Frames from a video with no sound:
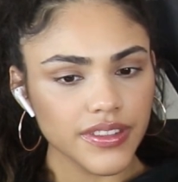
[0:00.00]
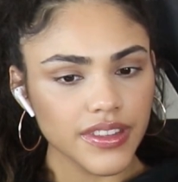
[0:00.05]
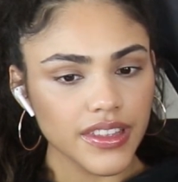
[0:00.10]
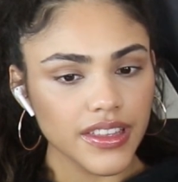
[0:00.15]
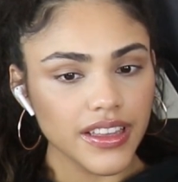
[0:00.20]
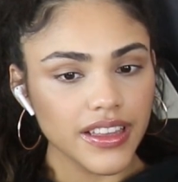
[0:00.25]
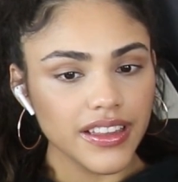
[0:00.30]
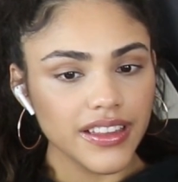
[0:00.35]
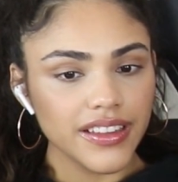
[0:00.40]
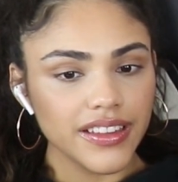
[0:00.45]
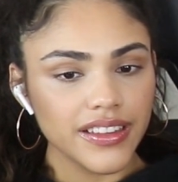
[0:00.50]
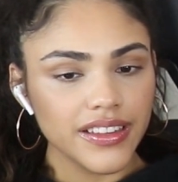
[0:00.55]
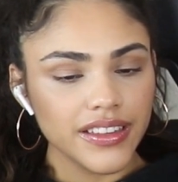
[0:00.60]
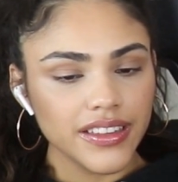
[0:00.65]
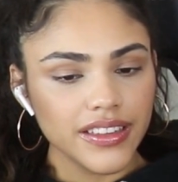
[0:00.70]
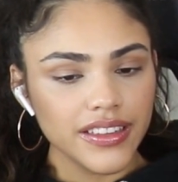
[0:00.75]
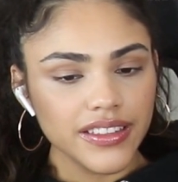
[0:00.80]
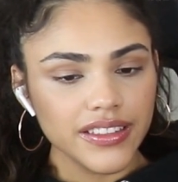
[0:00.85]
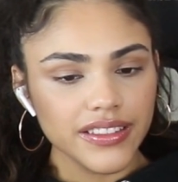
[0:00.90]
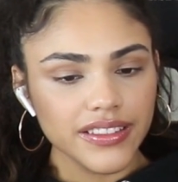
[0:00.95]

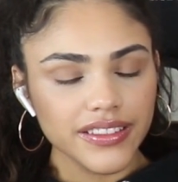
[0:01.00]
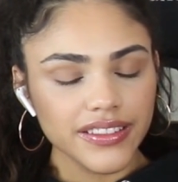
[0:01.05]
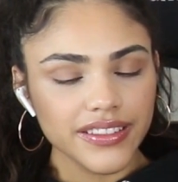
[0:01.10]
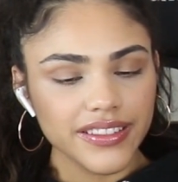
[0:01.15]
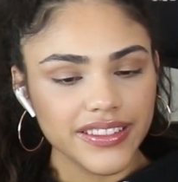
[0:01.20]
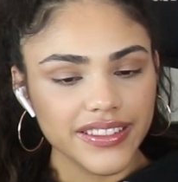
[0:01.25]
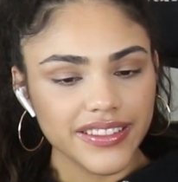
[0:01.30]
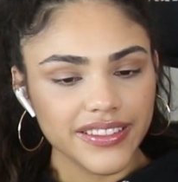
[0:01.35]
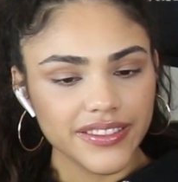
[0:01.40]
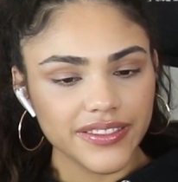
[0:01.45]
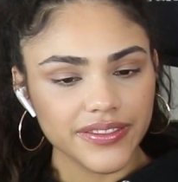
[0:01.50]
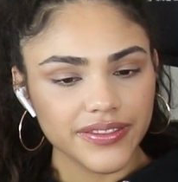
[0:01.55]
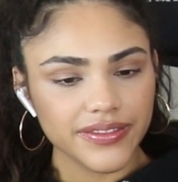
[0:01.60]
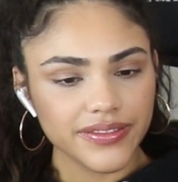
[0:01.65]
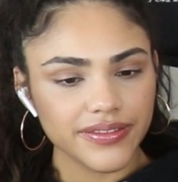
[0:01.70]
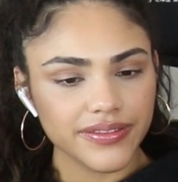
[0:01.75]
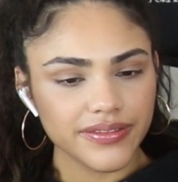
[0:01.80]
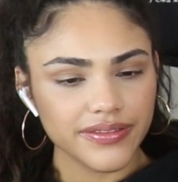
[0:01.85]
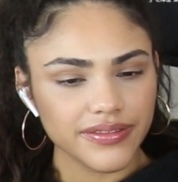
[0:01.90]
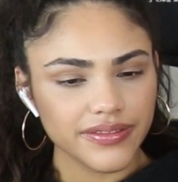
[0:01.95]

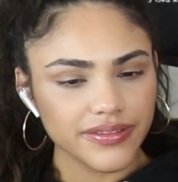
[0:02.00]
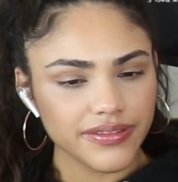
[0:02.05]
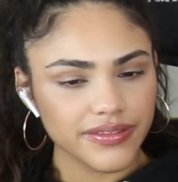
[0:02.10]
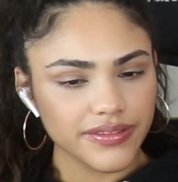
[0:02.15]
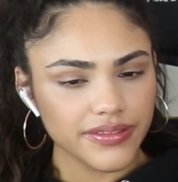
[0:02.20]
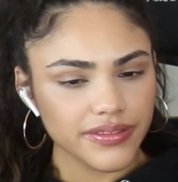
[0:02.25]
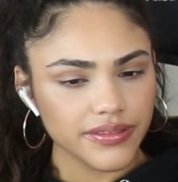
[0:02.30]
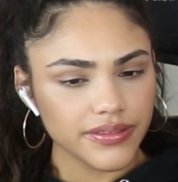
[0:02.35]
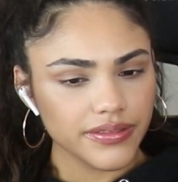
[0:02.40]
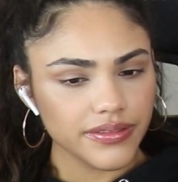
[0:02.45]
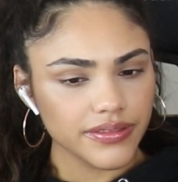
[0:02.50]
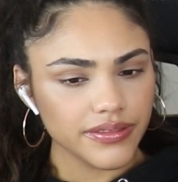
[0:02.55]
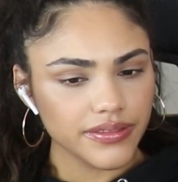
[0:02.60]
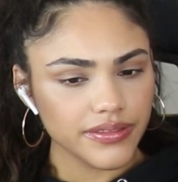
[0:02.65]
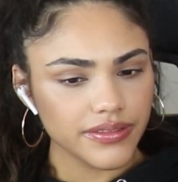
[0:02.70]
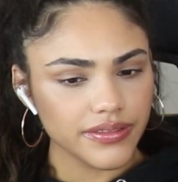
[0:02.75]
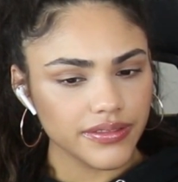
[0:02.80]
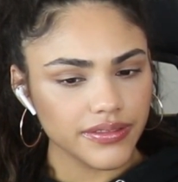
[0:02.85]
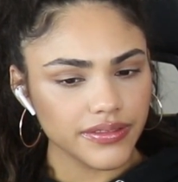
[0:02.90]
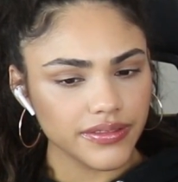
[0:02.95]
(not speaking)